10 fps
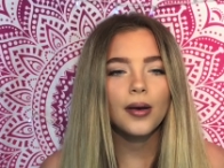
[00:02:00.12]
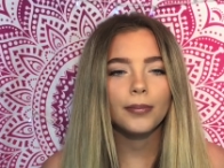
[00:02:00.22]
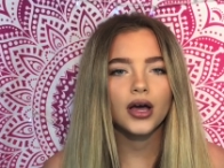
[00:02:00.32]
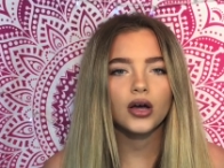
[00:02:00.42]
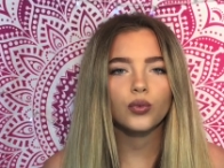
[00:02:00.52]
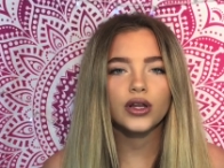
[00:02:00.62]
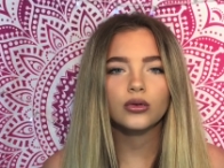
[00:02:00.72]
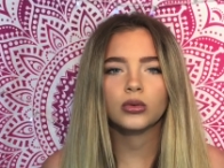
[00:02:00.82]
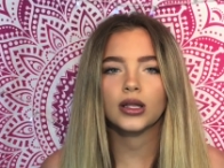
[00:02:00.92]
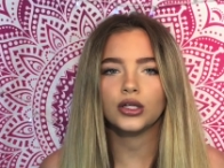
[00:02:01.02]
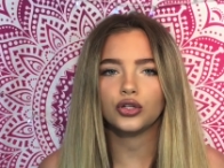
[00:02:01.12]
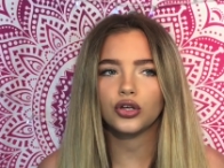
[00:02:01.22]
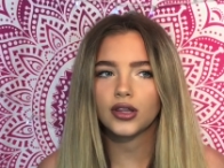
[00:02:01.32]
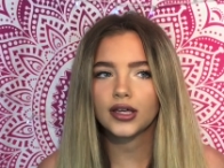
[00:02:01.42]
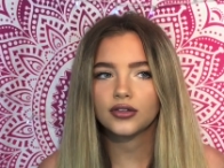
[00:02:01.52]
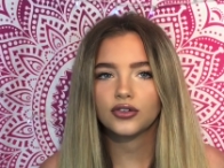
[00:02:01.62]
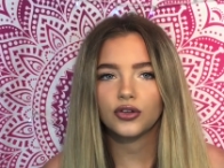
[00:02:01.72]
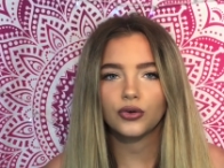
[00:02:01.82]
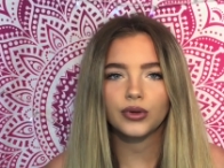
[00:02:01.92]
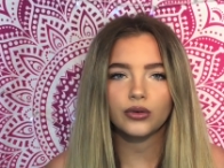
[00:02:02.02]
But we don't really do this,
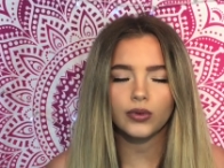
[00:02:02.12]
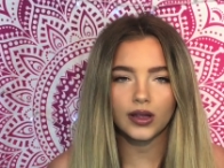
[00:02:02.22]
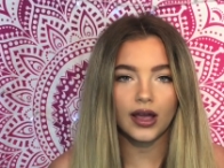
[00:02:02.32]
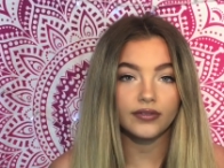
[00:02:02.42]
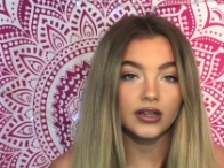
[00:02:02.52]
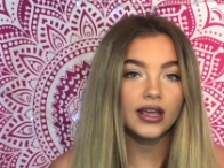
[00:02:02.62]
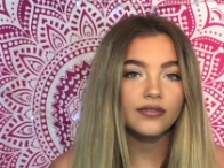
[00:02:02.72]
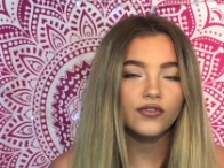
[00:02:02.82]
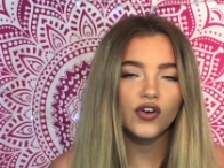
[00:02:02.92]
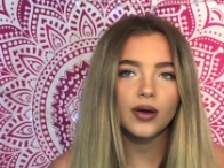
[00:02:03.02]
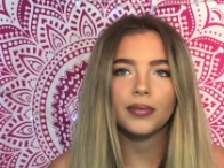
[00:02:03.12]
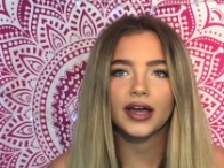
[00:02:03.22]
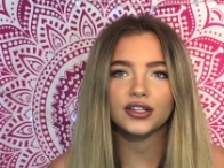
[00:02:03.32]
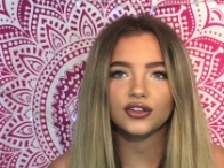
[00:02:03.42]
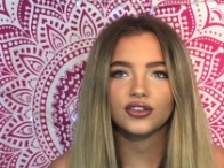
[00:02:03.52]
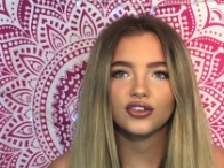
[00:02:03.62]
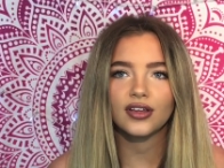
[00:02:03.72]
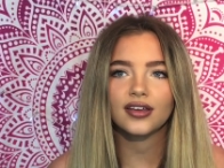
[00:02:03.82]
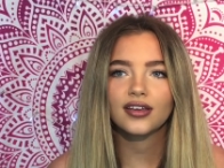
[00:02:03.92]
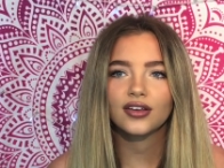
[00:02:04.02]
so we don't really have a name for it, but I just
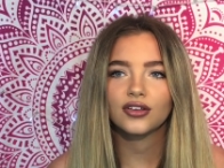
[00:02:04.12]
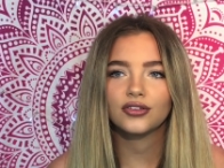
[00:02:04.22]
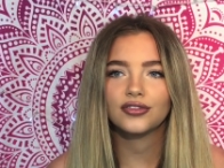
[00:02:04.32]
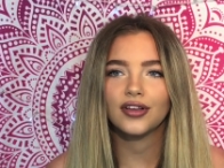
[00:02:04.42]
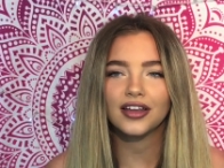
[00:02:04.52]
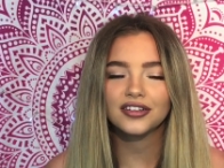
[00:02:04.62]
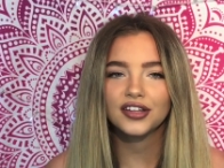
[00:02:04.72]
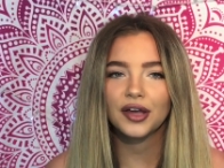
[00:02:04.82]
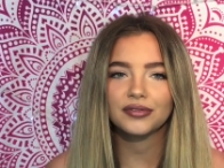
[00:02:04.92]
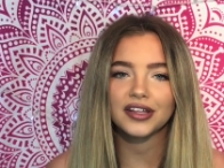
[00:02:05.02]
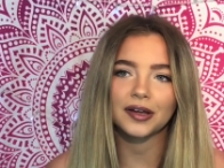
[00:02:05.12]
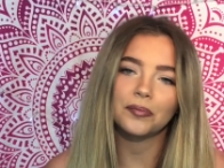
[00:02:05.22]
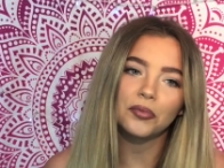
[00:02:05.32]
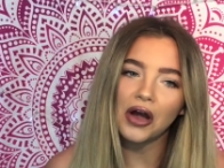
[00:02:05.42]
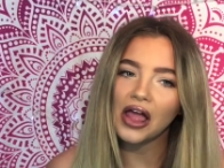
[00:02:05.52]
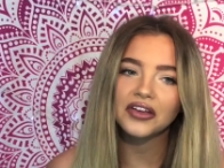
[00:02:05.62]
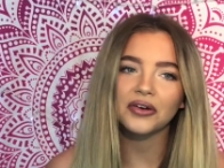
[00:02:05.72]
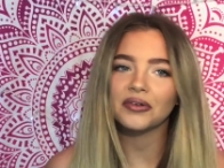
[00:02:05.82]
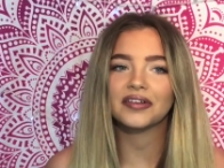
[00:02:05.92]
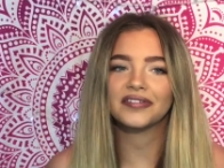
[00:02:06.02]
said it was like a prank
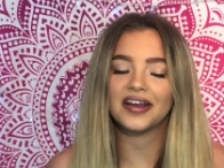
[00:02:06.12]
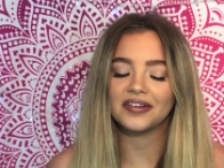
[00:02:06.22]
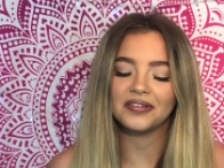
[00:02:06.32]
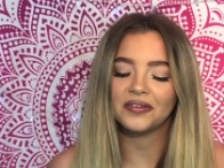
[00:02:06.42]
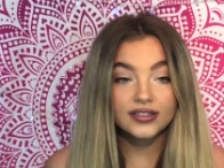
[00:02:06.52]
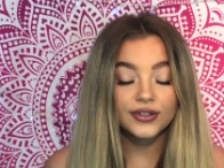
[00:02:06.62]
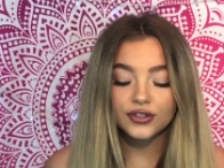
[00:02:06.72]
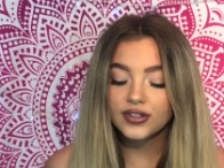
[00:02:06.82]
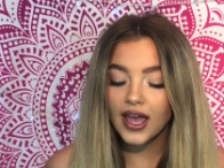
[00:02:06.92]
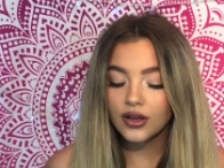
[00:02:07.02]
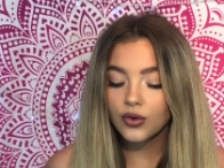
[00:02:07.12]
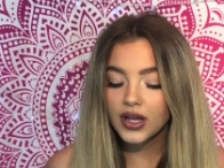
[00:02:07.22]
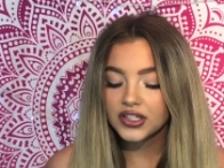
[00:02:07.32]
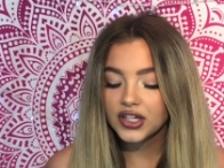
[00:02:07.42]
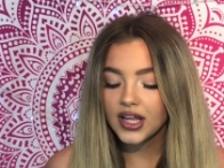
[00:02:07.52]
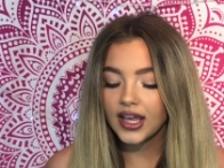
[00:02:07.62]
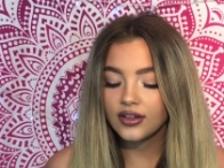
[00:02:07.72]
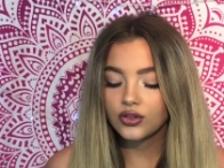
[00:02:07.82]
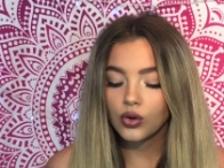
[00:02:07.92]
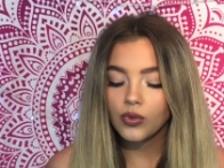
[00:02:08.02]
or whatever, I don't know. Okay, so the second question
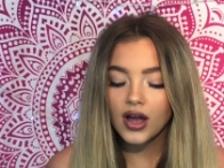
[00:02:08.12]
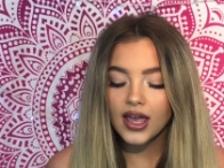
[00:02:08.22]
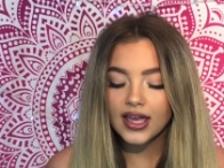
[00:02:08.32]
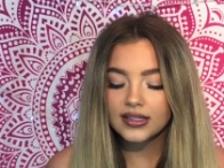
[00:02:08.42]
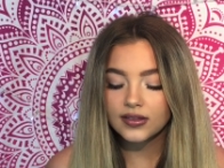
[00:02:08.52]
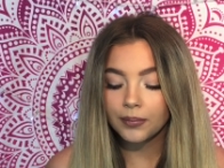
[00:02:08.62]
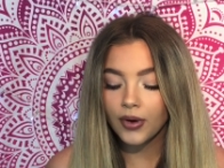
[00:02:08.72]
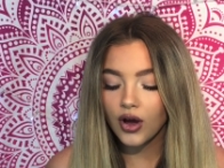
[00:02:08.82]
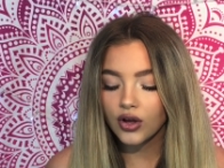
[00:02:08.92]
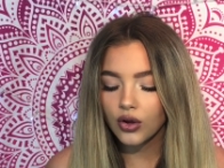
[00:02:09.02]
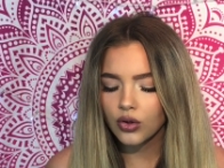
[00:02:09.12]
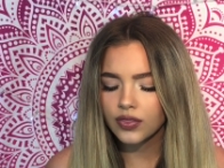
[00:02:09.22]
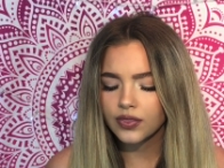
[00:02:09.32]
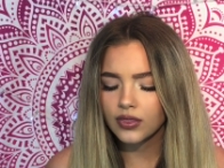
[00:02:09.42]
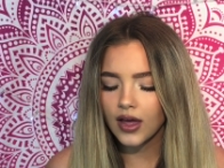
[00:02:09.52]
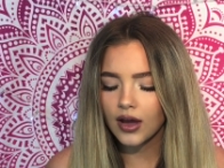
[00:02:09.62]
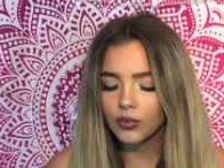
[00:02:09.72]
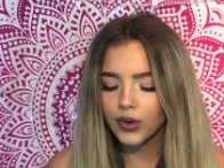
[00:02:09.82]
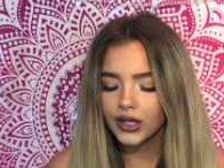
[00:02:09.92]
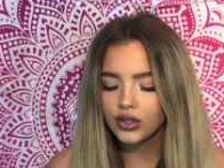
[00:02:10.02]
is, what is the bug
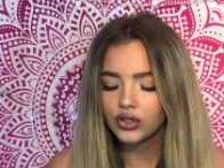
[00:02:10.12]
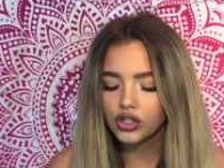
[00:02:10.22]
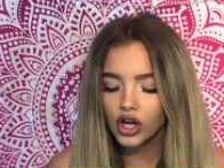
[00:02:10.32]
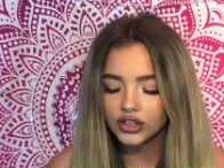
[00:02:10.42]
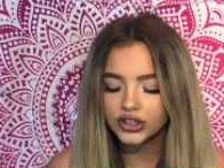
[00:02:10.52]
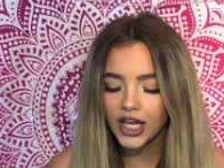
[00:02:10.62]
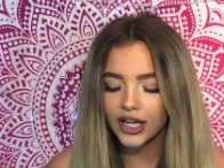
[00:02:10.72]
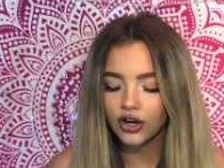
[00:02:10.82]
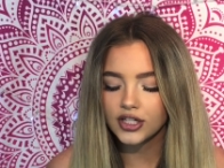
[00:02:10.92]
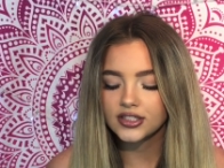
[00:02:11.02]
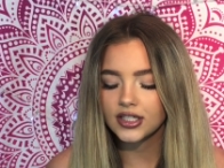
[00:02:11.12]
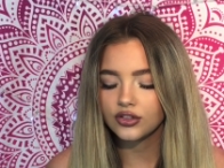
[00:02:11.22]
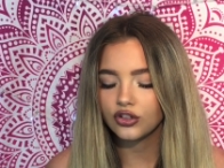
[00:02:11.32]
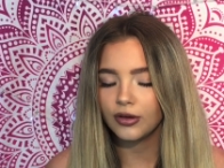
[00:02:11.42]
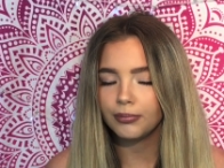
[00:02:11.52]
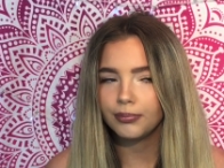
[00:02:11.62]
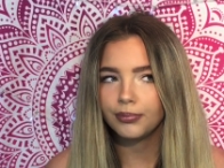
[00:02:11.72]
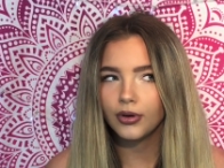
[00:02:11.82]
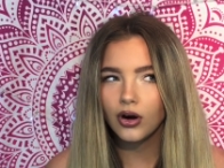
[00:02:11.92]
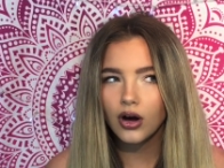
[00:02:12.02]
that when you touch it, it curls into a
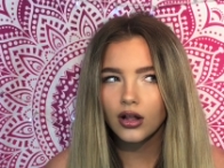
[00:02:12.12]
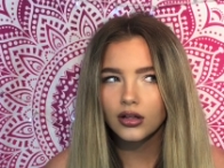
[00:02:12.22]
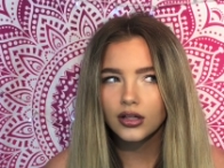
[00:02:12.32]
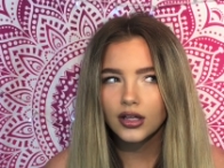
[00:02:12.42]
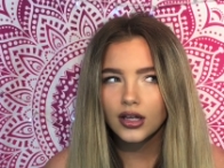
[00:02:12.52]
ball?